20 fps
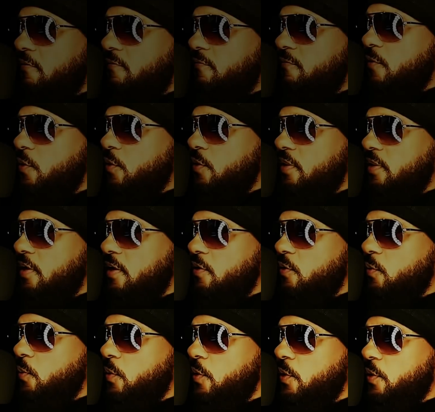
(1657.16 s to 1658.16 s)
four
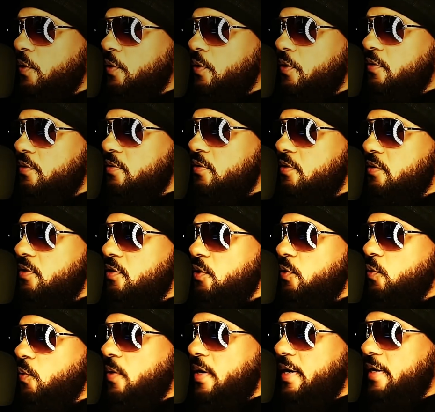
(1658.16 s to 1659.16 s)
letter word
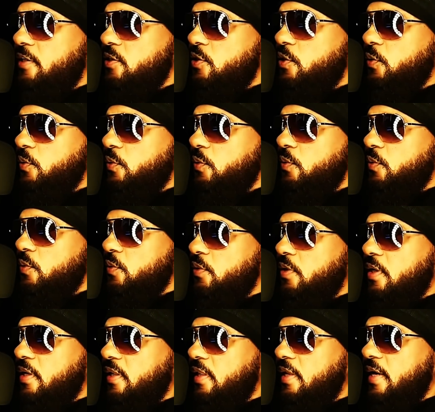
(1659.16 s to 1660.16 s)
to whites who
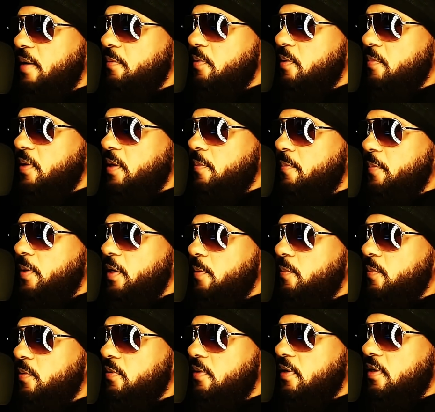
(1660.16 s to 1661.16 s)
claim to be
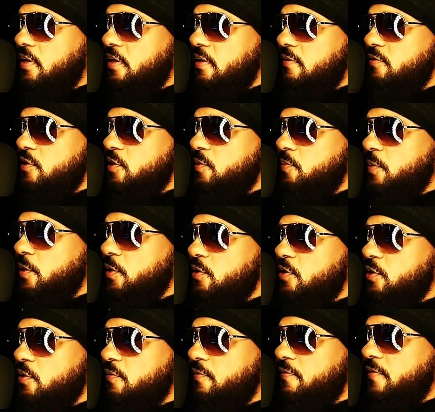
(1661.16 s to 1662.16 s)
people of
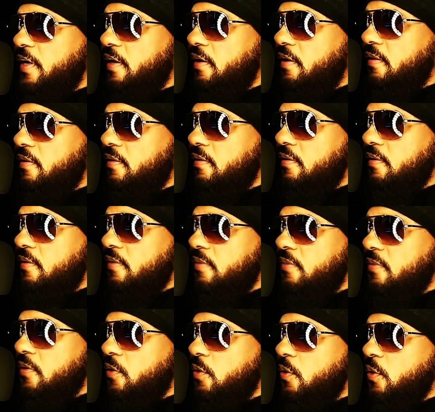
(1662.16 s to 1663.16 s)
spiritual faith
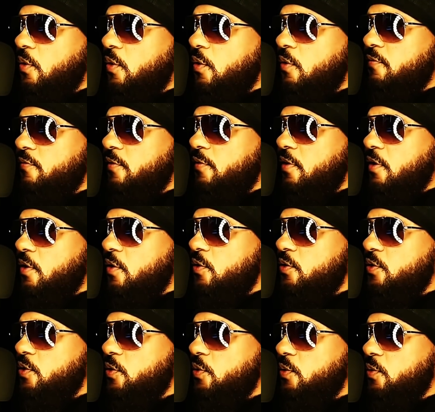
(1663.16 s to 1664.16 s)
or for
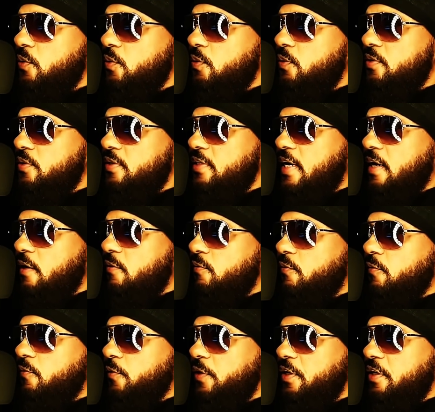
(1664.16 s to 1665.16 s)
those who tout
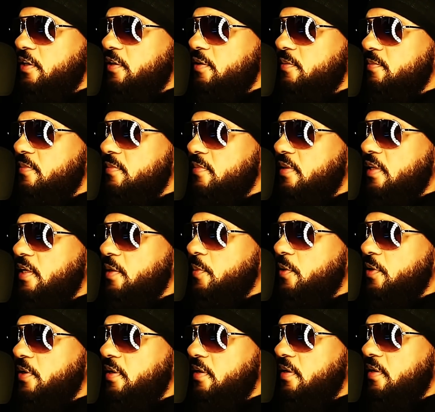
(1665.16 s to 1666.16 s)
freedom,
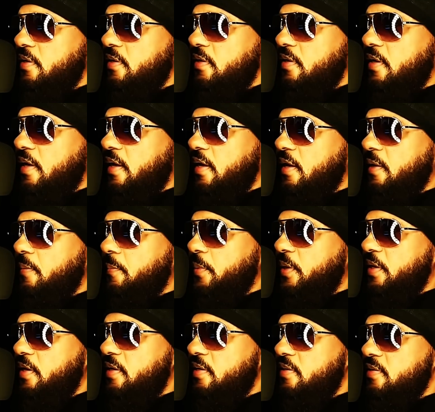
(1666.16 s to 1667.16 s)
liberty, and
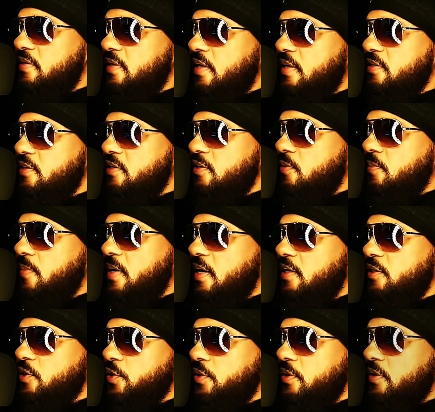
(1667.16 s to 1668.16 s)
peace as their
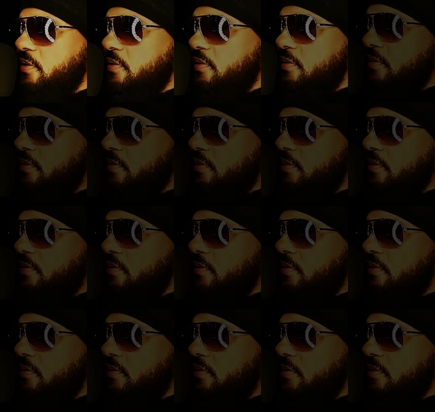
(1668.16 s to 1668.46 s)
mantra.